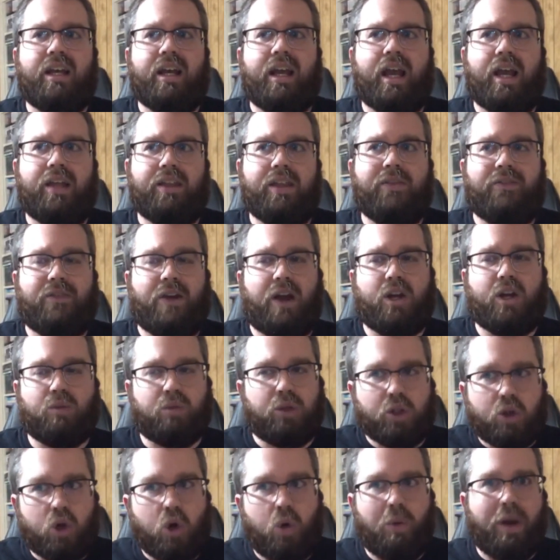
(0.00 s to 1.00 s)
And they found a
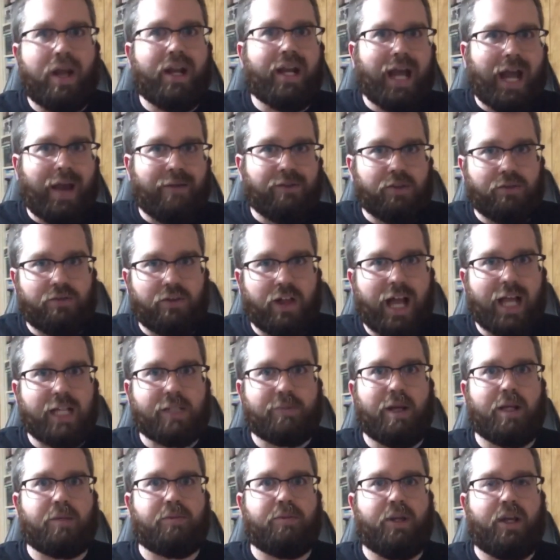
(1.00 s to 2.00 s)
really cool way to have the
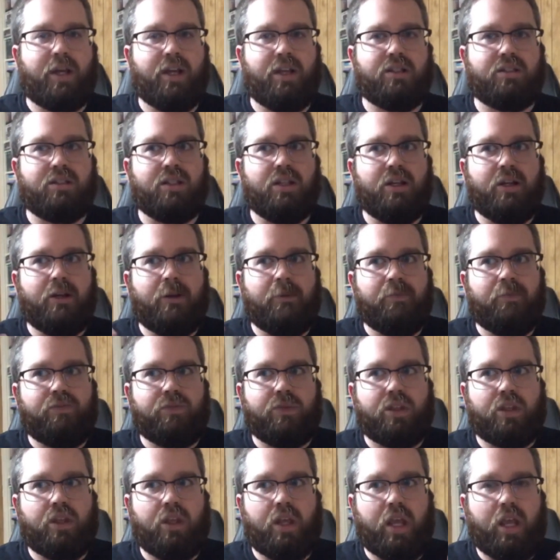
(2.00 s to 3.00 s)
flashbacks, because
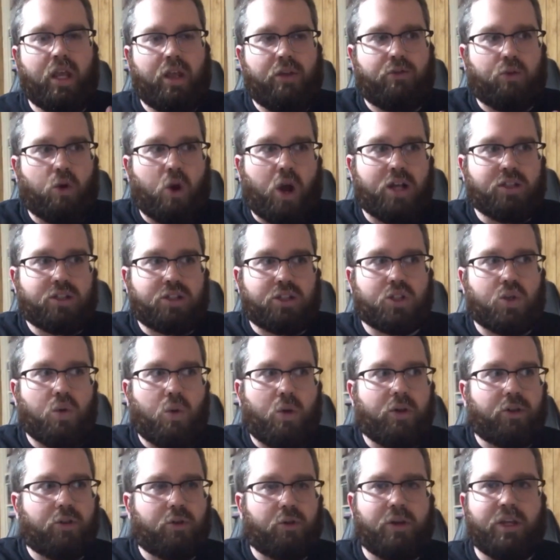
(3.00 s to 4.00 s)
Frost is
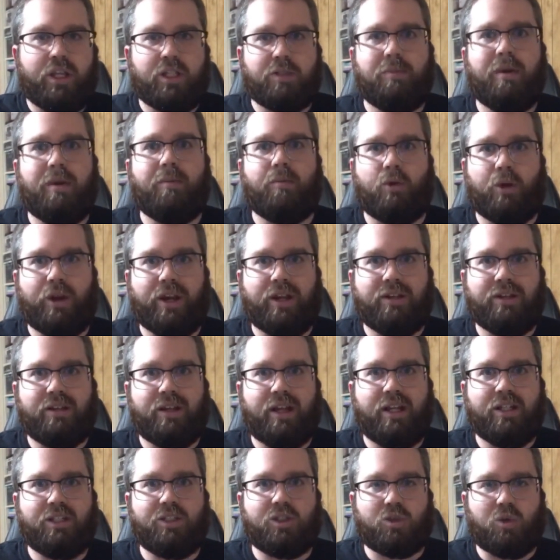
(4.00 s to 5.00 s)
going through his memory
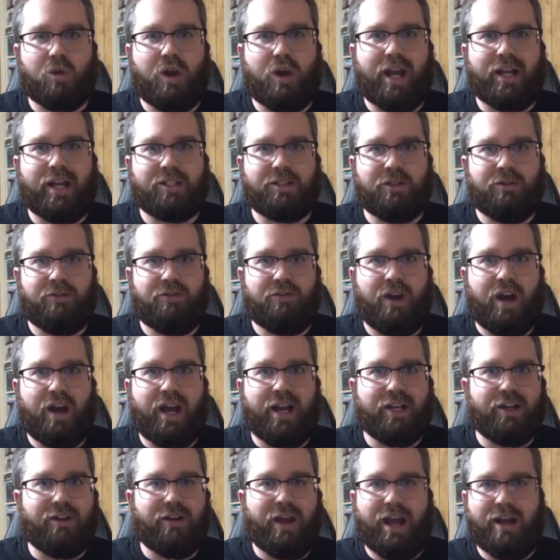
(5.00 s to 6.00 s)
and trying to
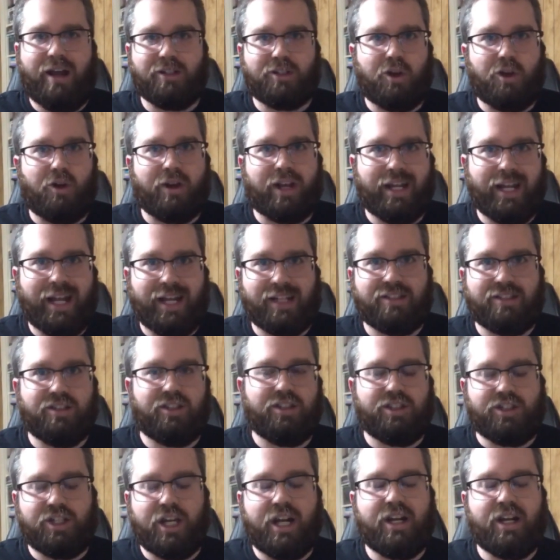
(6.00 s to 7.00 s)
find, you know, how it's all connected
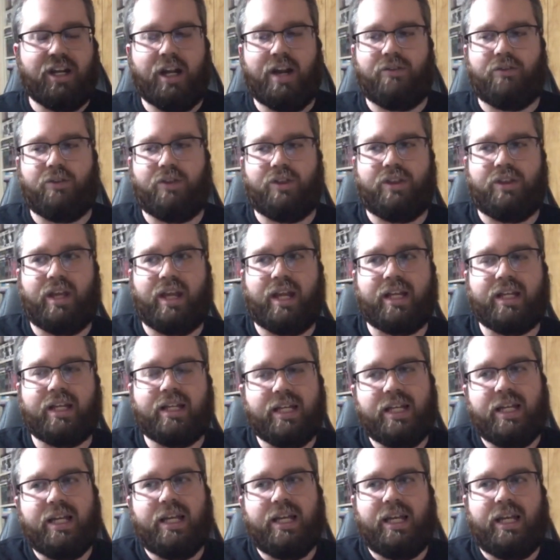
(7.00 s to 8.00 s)
to Jean and everything.
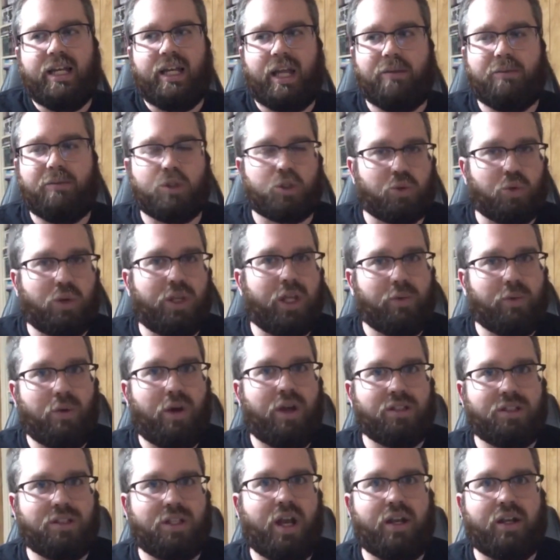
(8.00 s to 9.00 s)
It was really
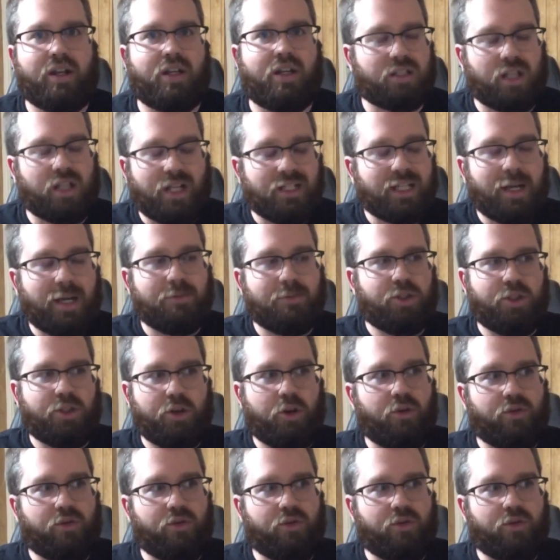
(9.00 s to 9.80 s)
well done, because a lot of times when they